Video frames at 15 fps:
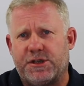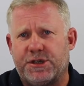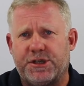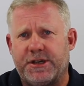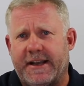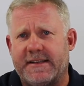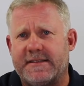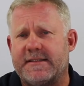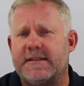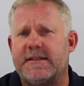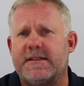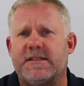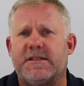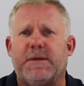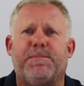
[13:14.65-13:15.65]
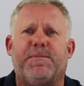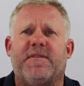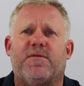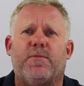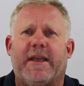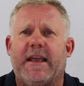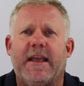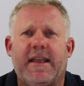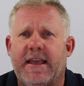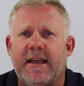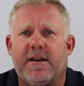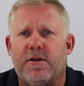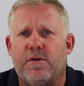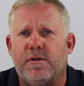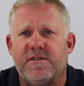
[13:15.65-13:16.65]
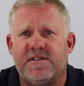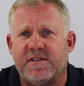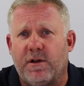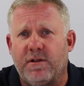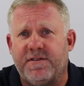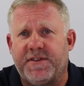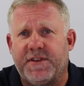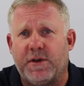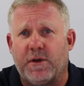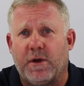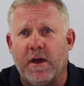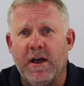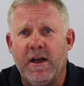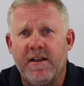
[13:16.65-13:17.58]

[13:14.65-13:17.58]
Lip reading: tricks and tips, we can get it all solved for you.